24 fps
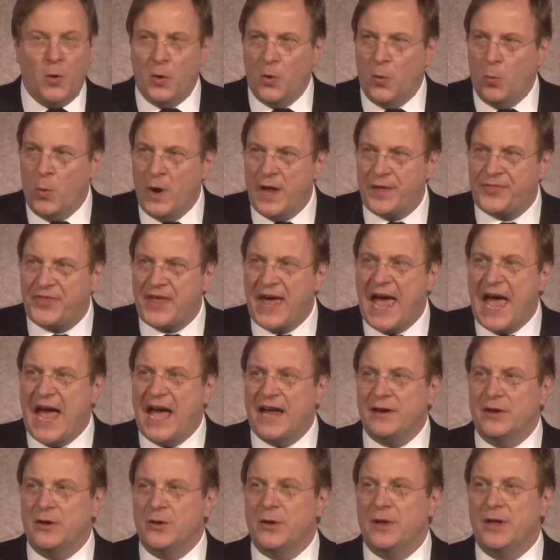With that,
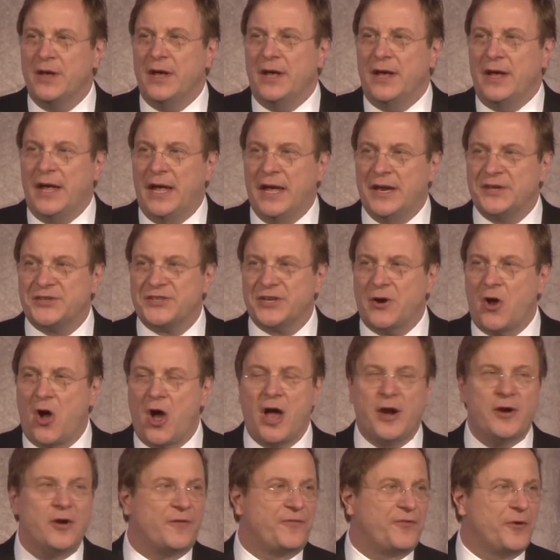it is an
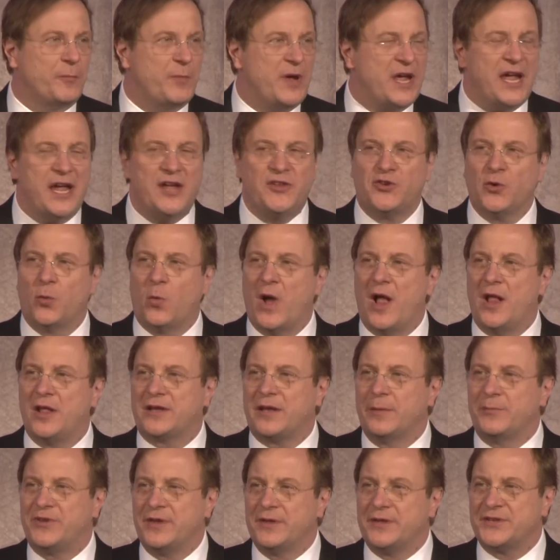honor for me to
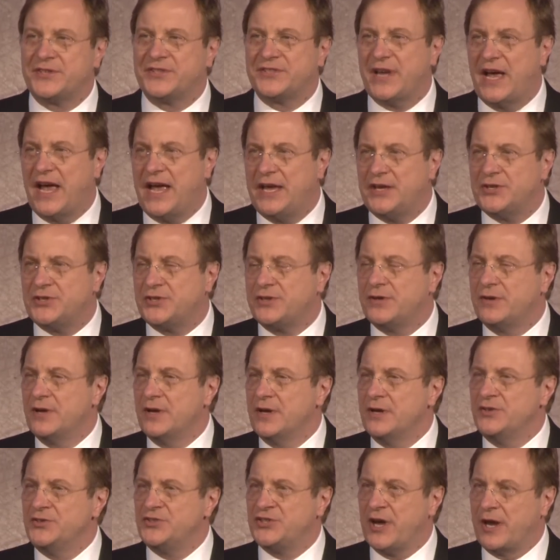welcome to the stage
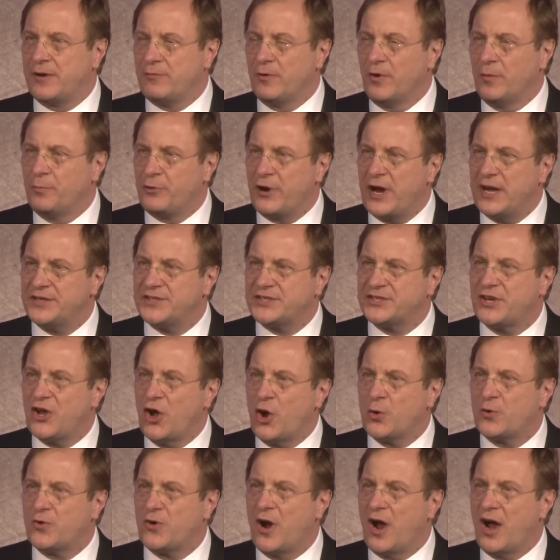General Brent
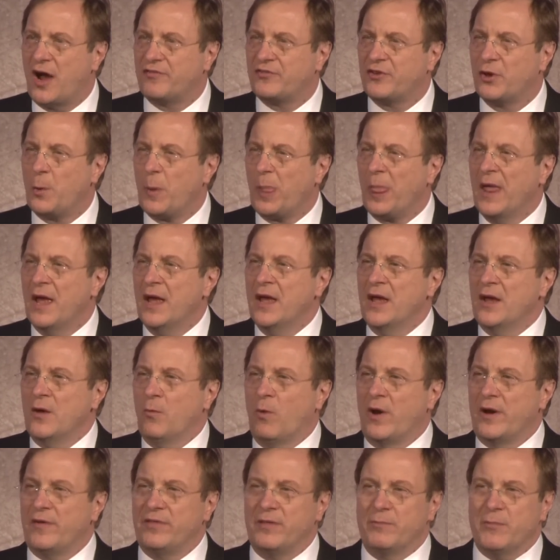Scowcroft,
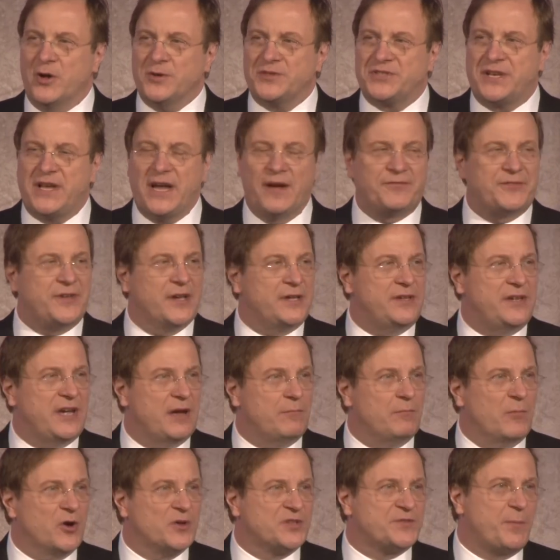one of the most gifted yet
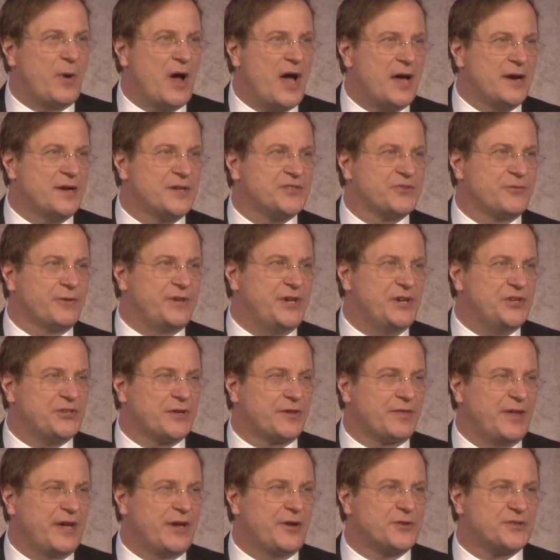most modest strategic
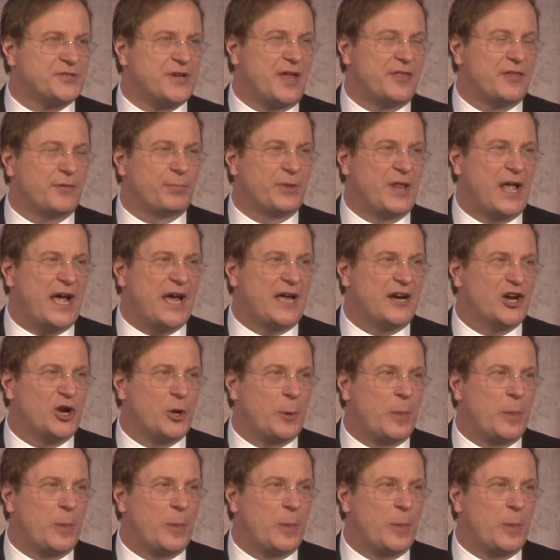thinkers on the planet.